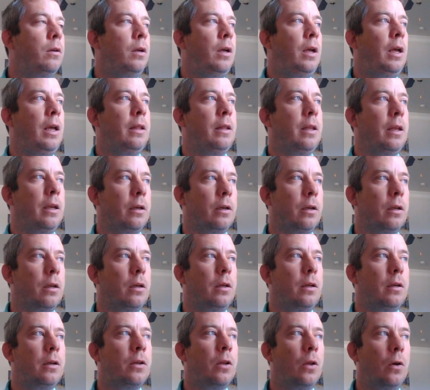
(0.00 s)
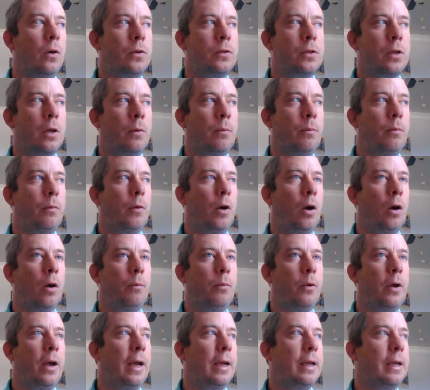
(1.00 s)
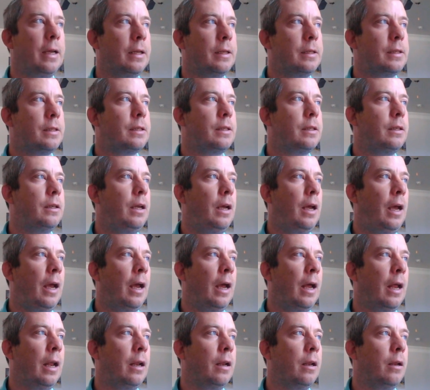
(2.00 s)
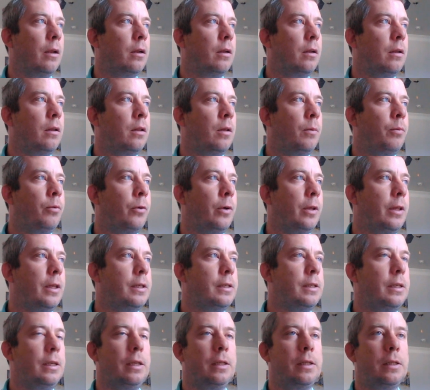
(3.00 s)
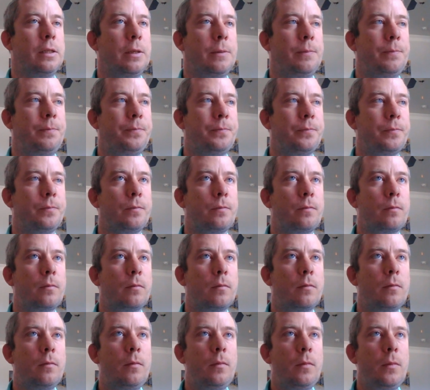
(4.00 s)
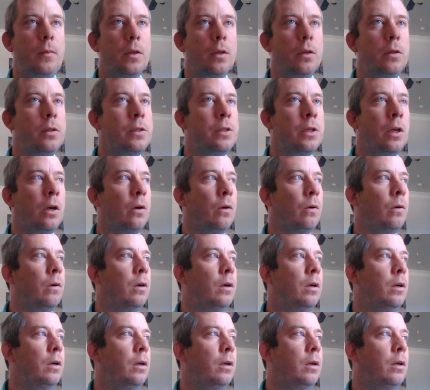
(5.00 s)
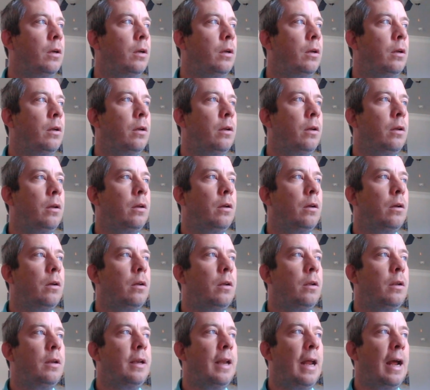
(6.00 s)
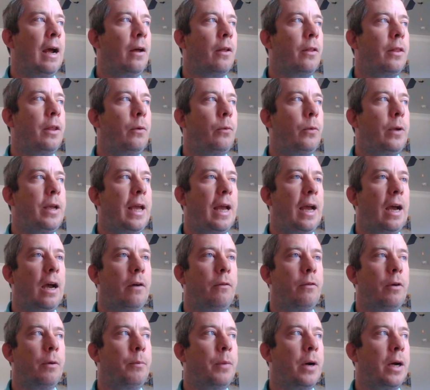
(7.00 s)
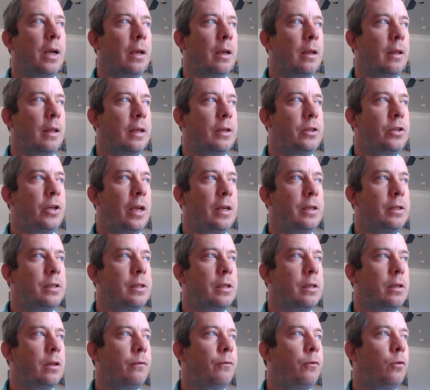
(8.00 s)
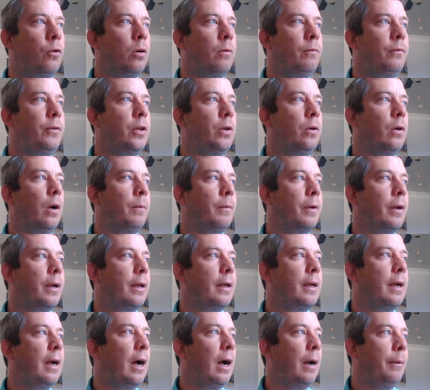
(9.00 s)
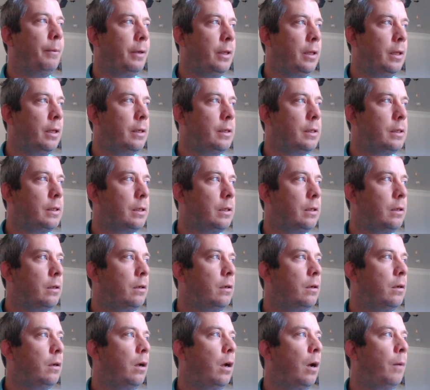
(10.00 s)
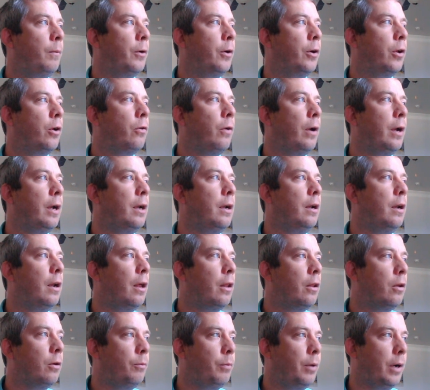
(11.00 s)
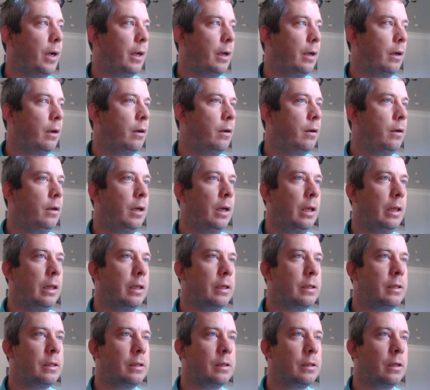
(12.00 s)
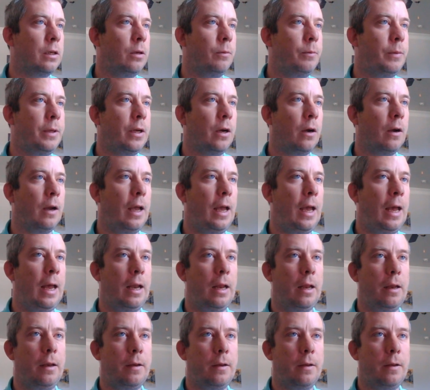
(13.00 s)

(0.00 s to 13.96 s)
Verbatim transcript: And then close our, our brackets and the parentheses. So now that we have a button that changes it to form view, I'm going to copy this. I'm going to create another button, and this is going to be our edit.